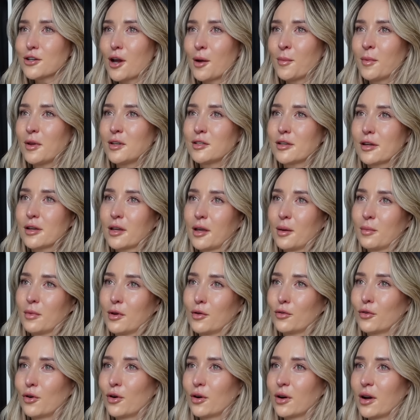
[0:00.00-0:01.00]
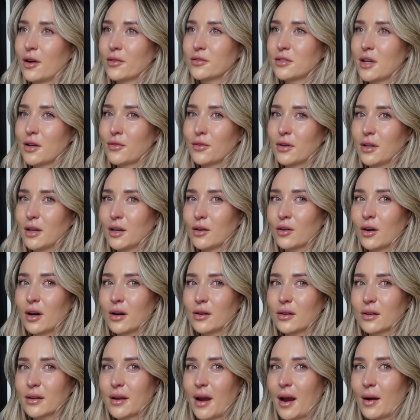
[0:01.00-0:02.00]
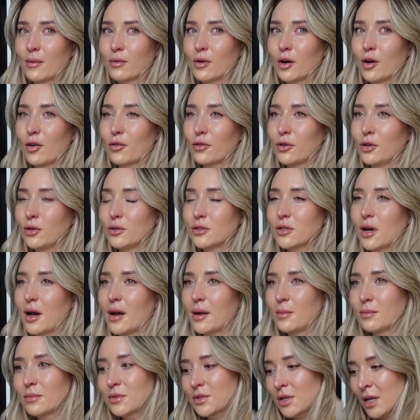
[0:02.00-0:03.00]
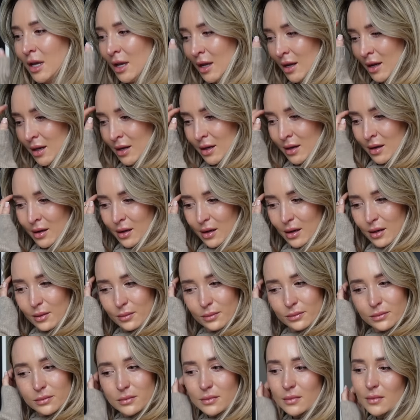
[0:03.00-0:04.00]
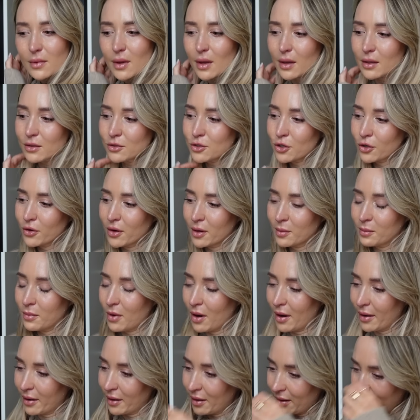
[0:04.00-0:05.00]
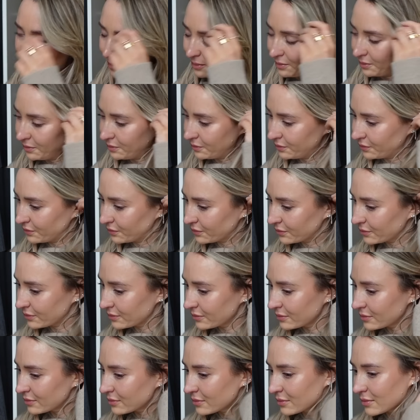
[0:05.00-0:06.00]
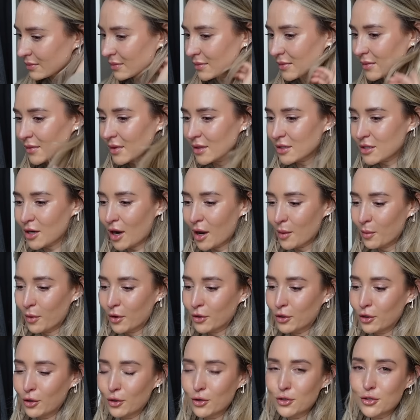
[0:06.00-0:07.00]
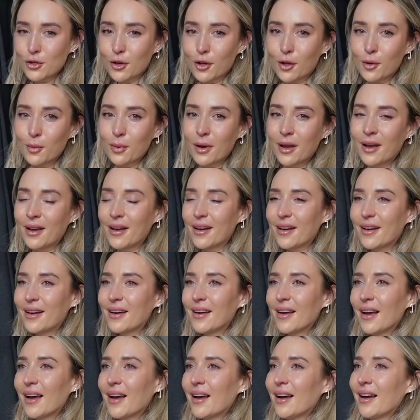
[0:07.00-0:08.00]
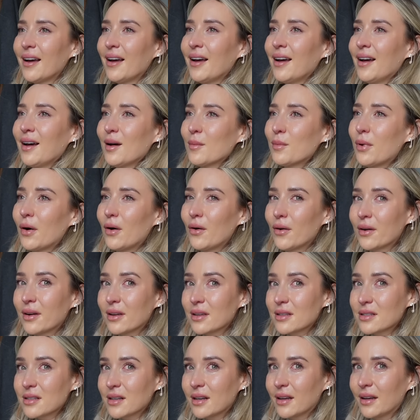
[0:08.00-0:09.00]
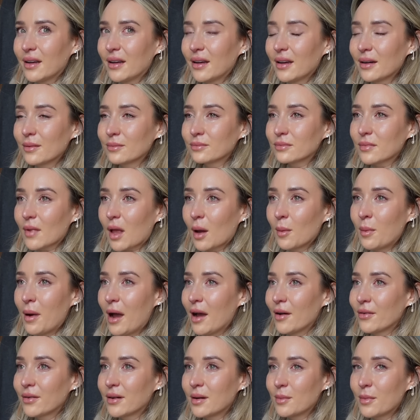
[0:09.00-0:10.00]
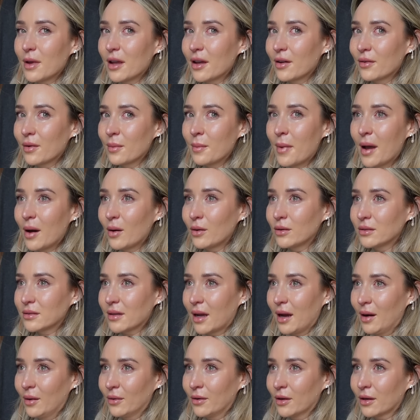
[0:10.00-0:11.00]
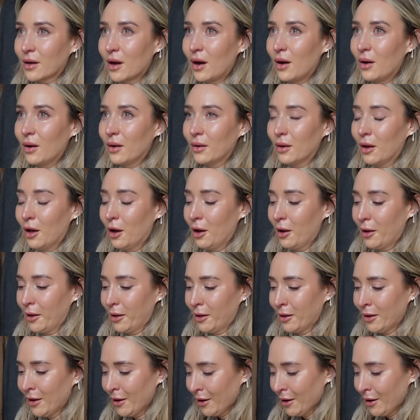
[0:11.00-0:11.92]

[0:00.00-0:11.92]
I mean, don't get me wrong, I've definitely cried on camera a few times during my time on YouTube, but honestly I'm having a bit of a meltdown, I can't lie.